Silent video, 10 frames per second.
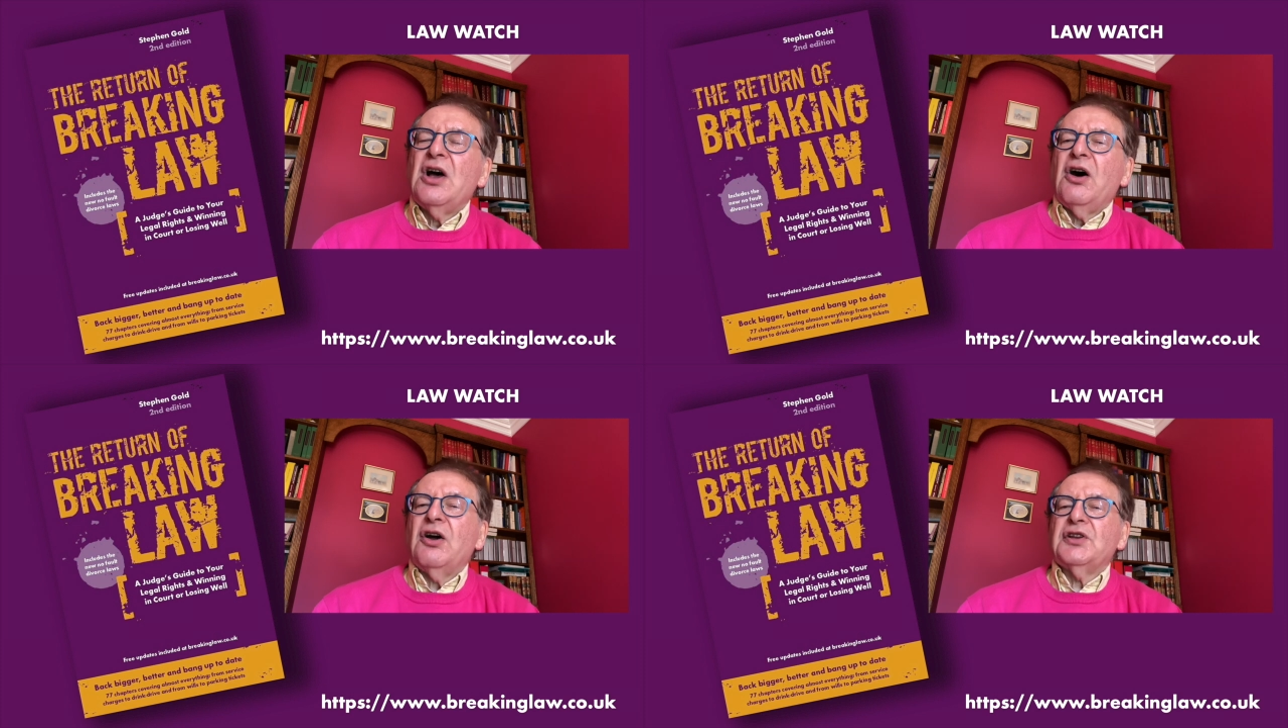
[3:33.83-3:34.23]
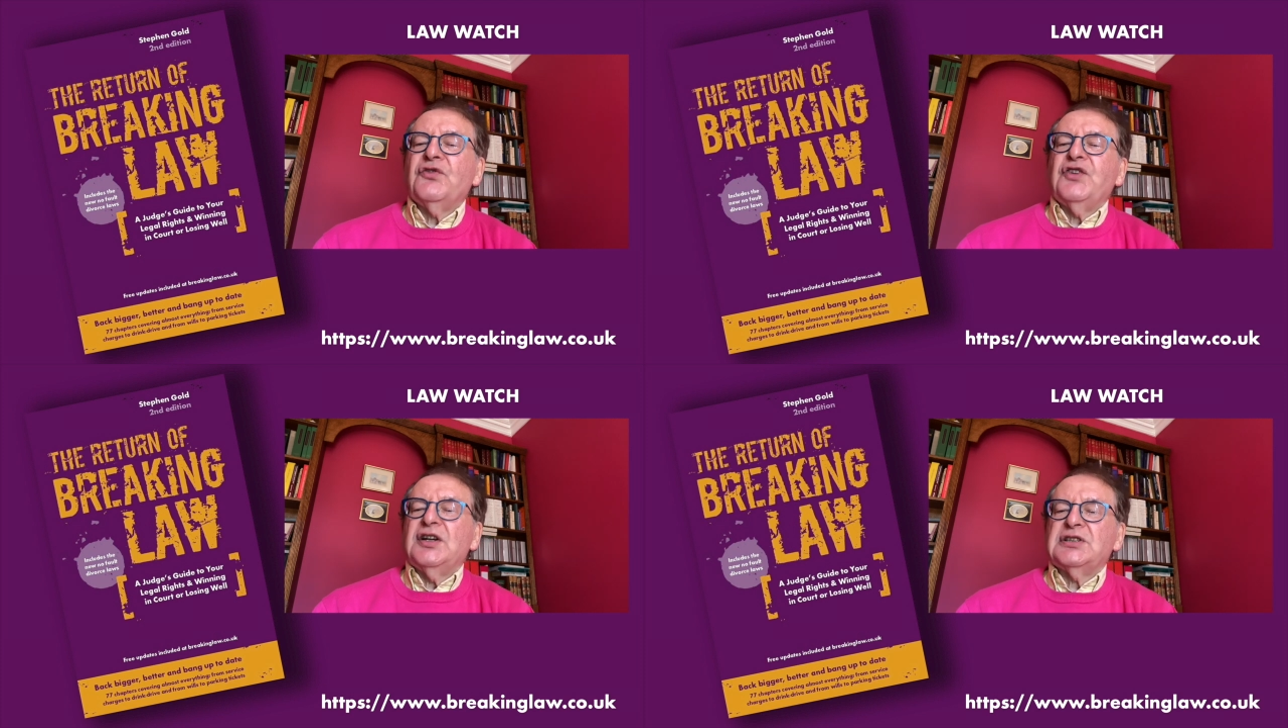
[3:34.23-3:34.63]
on the
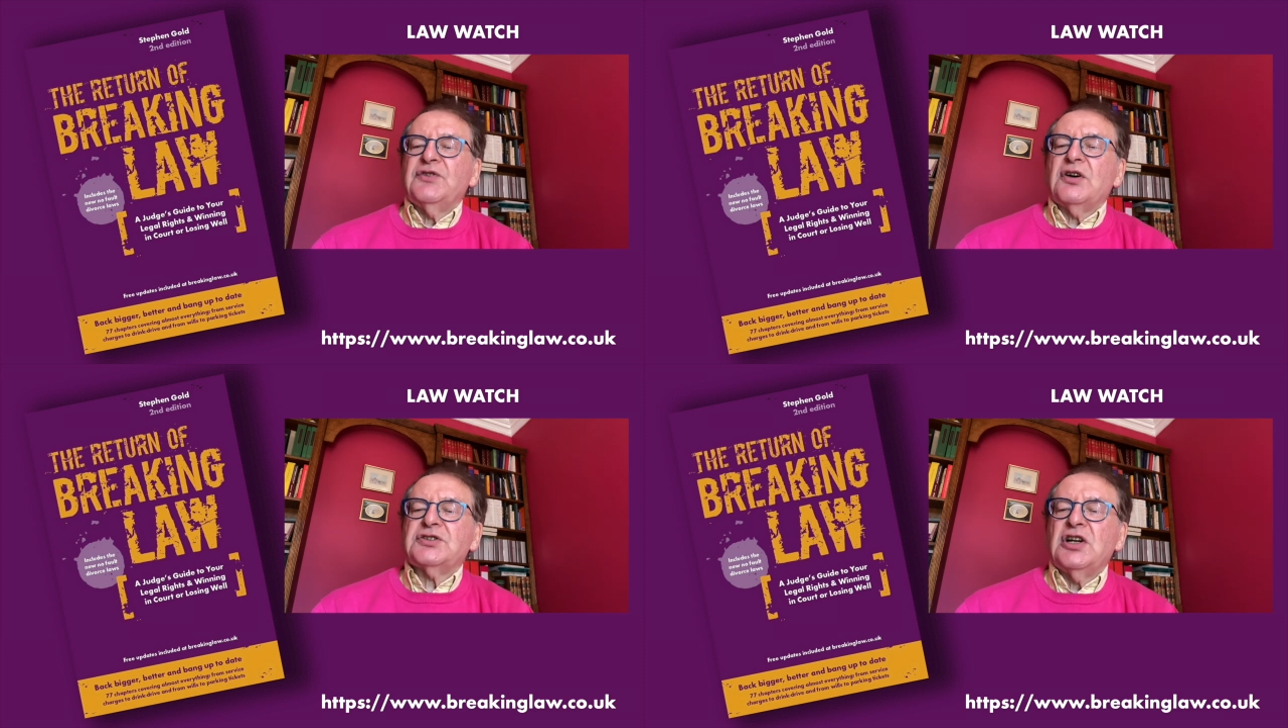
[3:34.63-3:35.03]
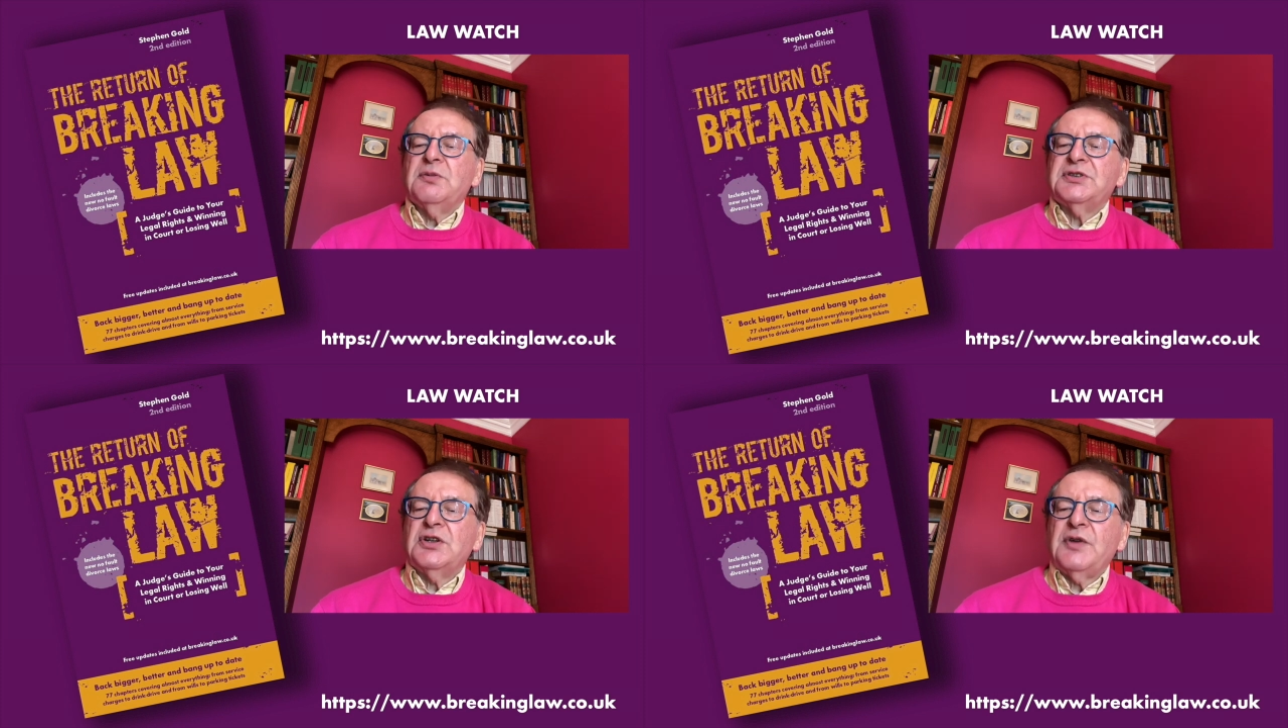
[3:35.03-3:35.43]
1st of
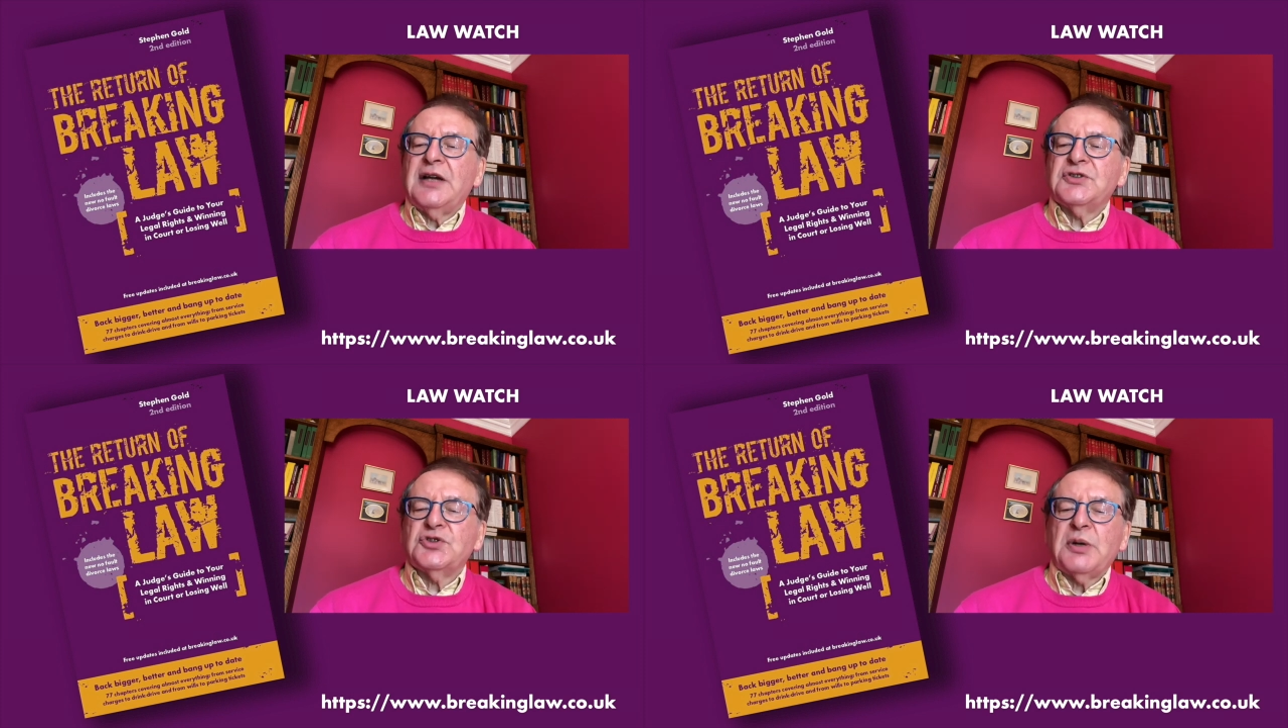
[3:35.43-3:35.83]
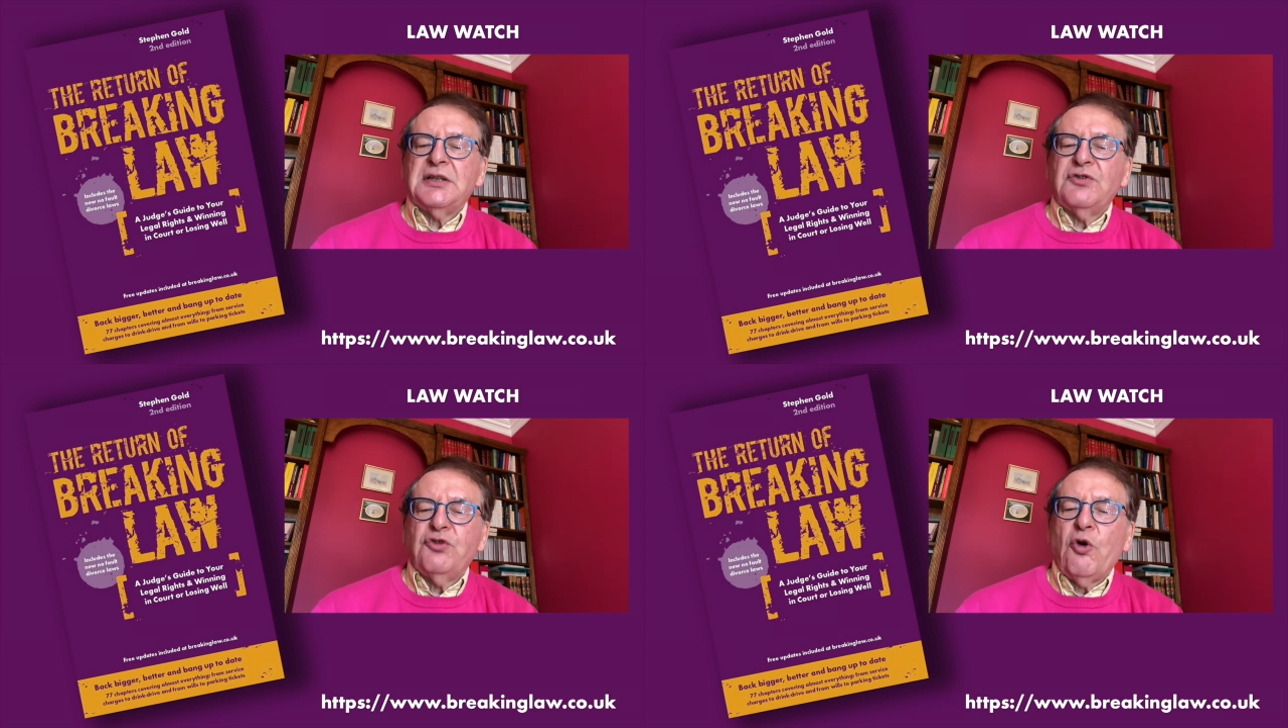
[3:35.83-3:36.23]
October
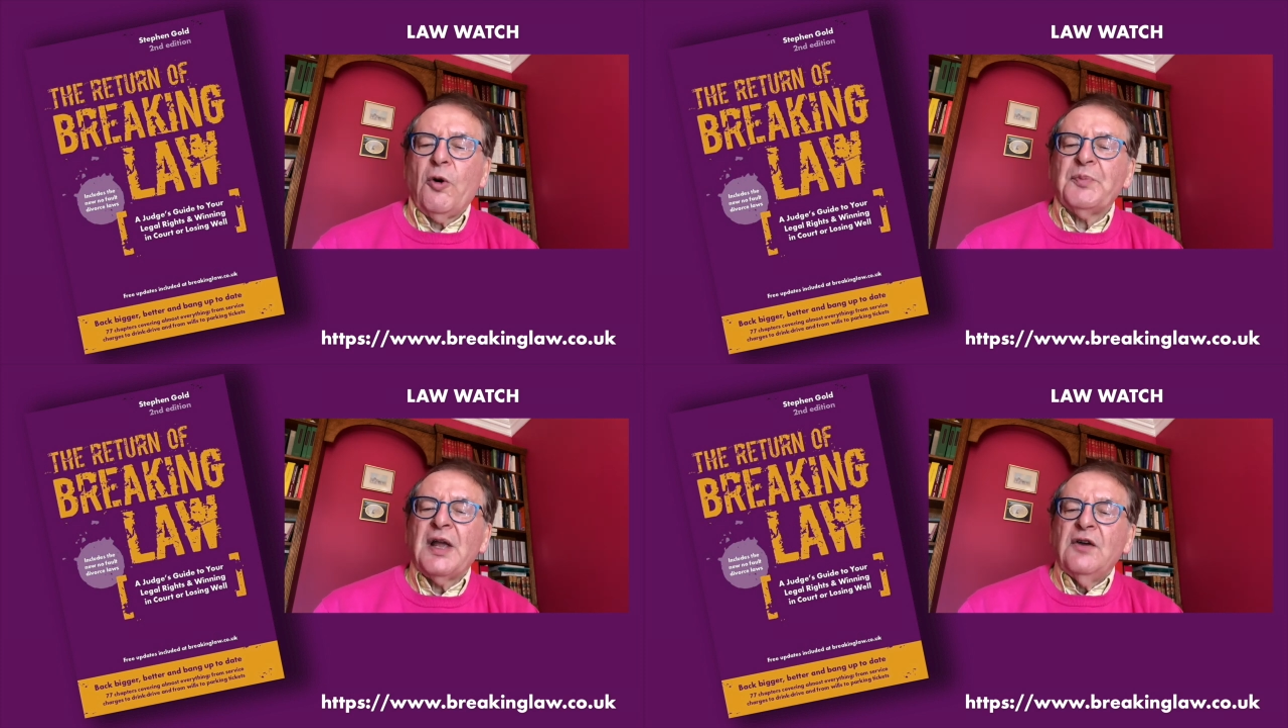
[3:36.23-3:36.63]
2024.